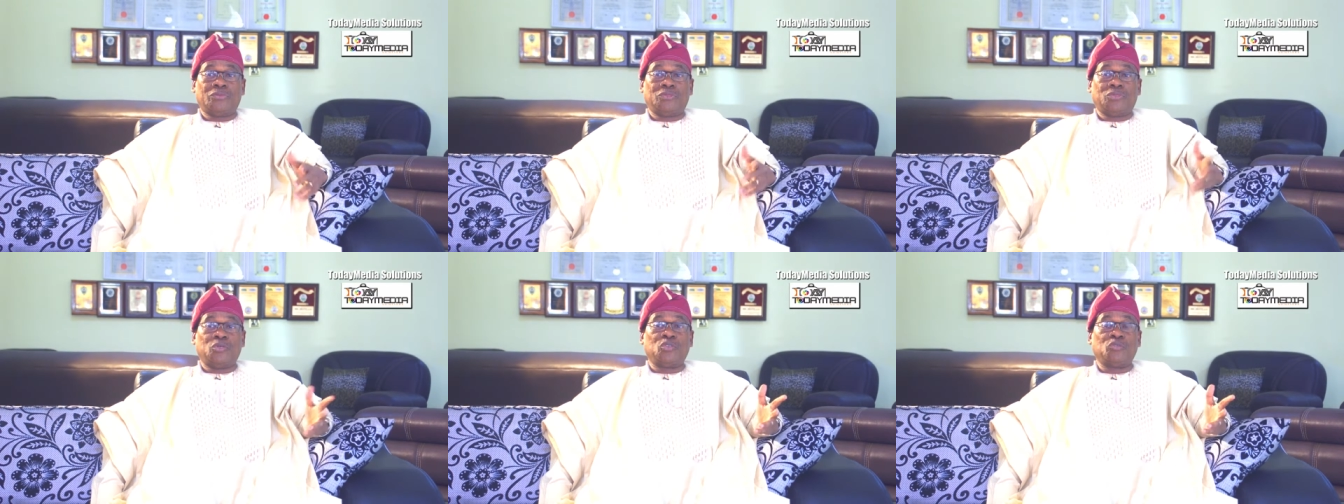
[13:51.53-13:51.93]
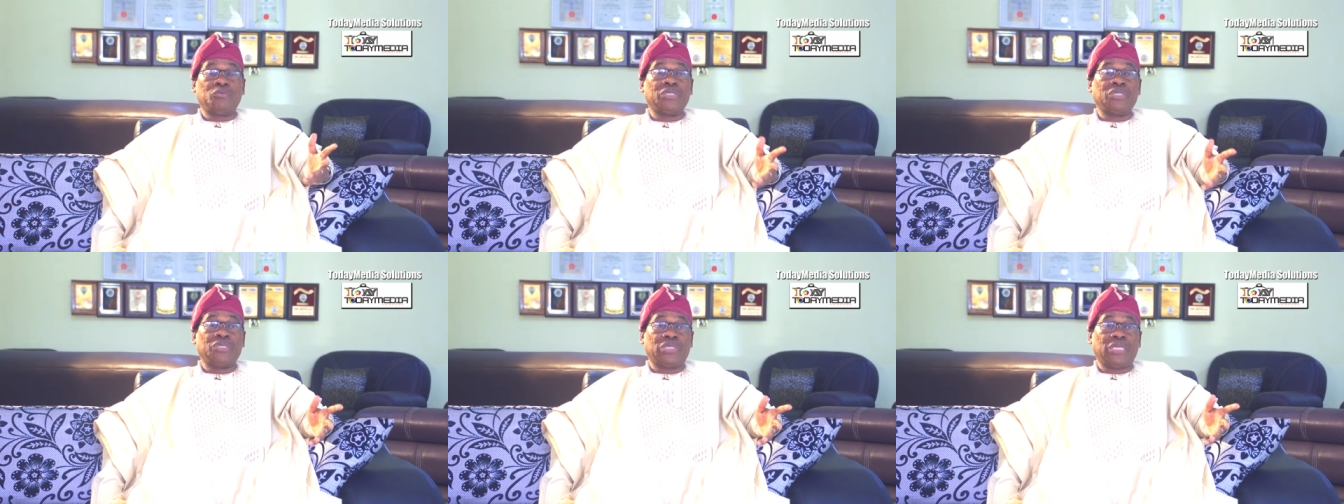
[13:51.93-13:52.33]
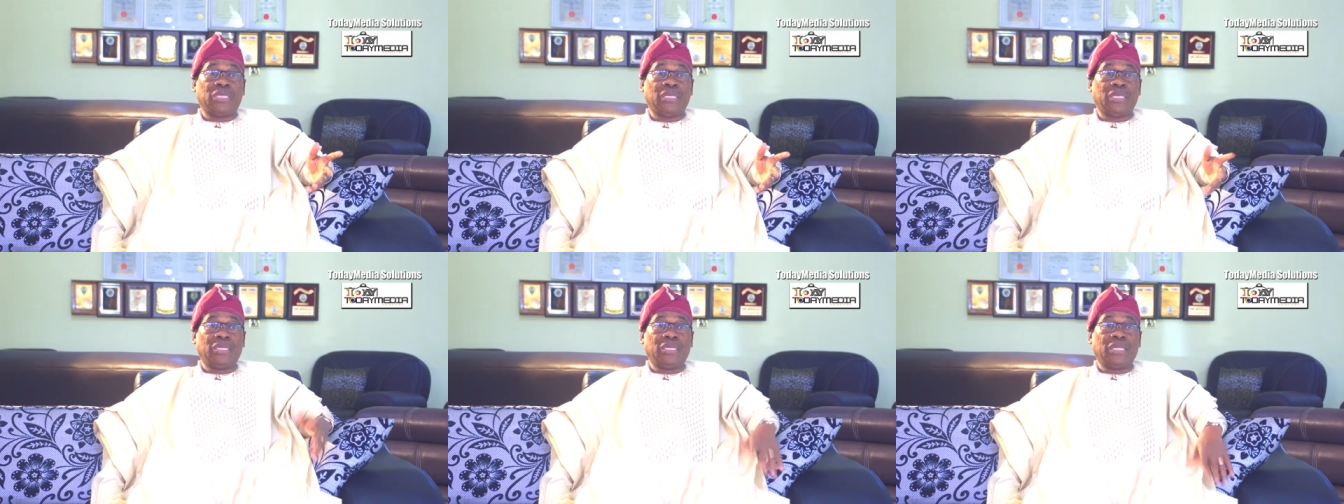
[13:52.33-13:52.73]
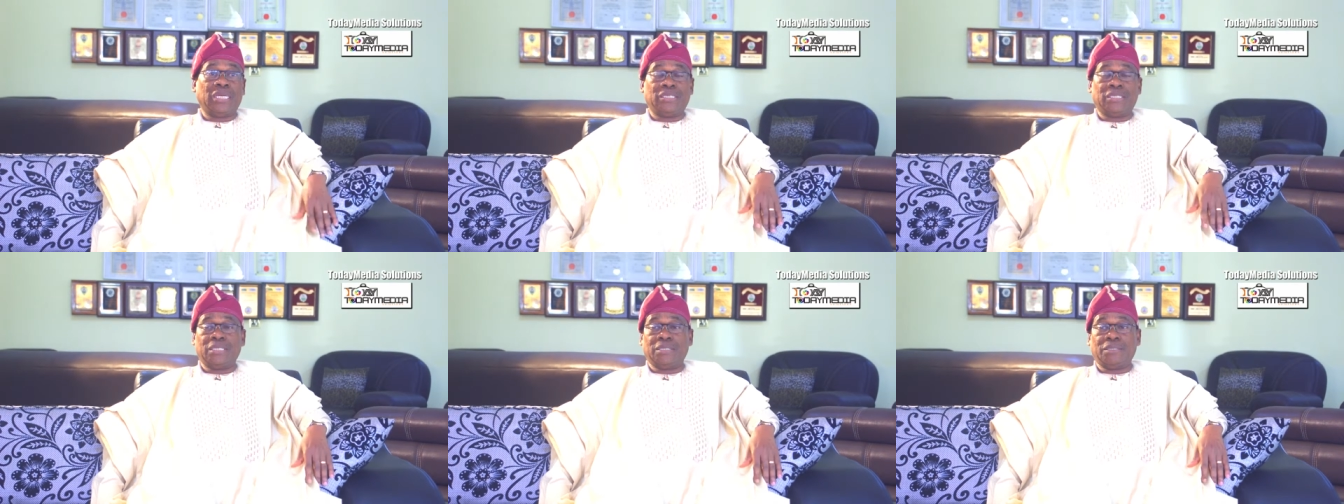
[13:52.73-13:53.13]
told me recently
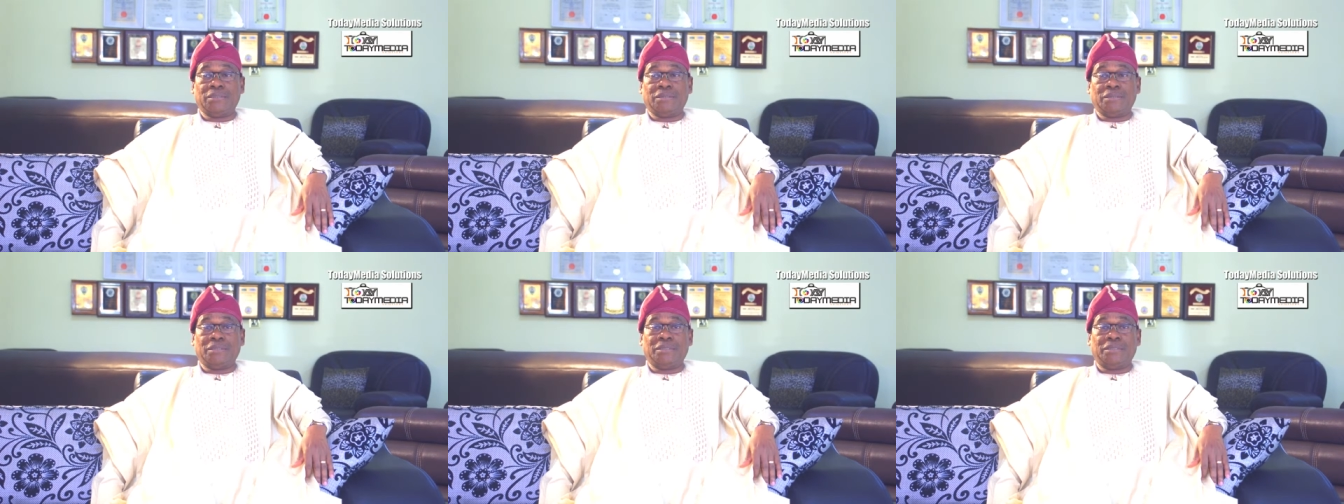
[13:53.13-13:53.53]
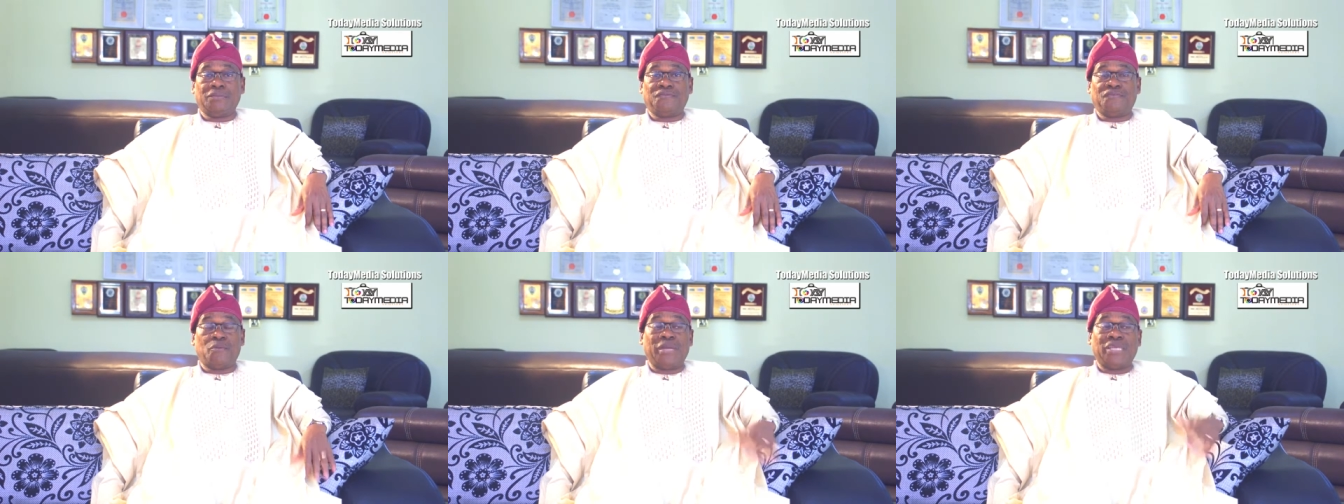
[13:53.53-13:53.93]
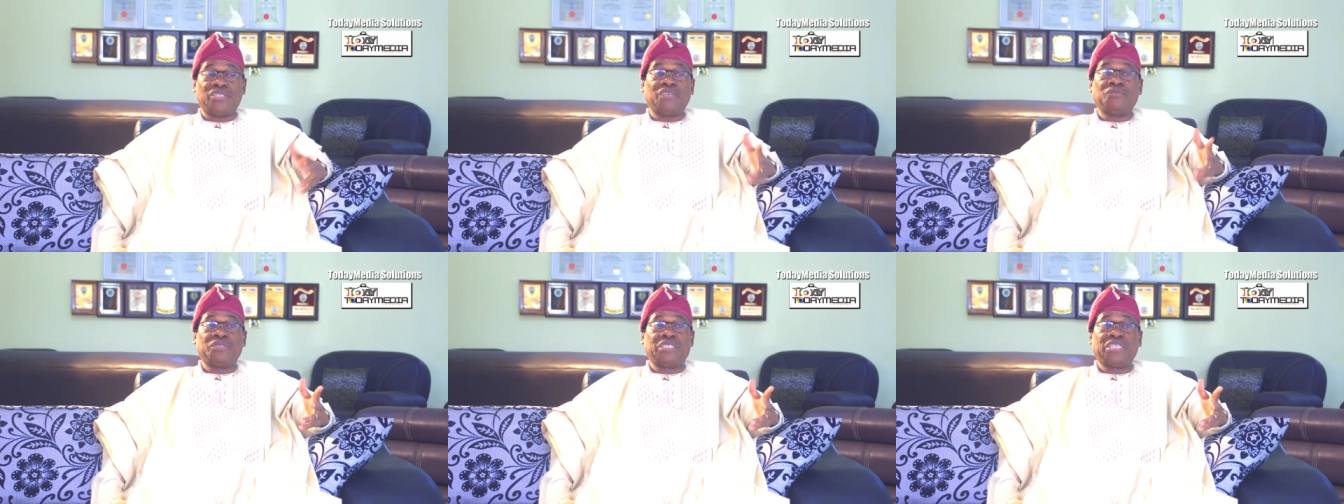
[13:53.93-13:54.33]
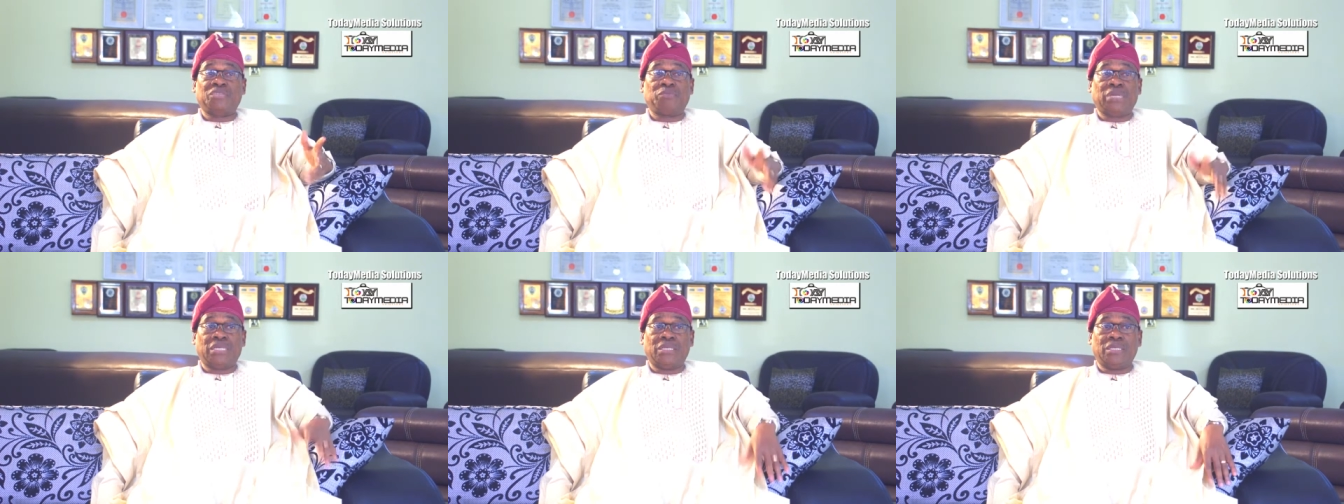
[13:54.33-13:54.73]
that uh, for my
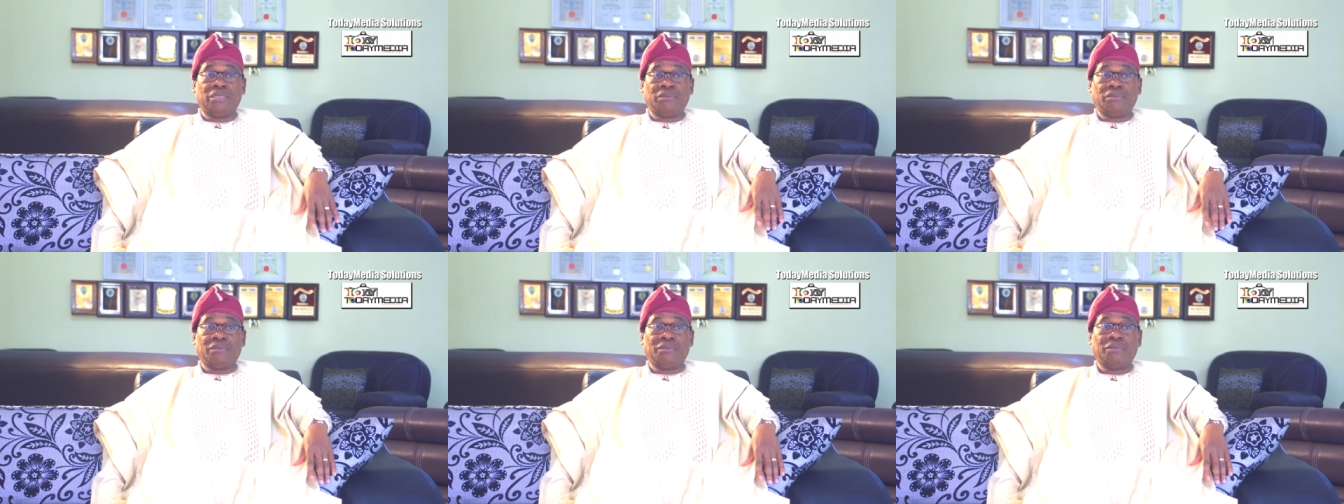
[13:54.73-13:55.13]
70th birthday,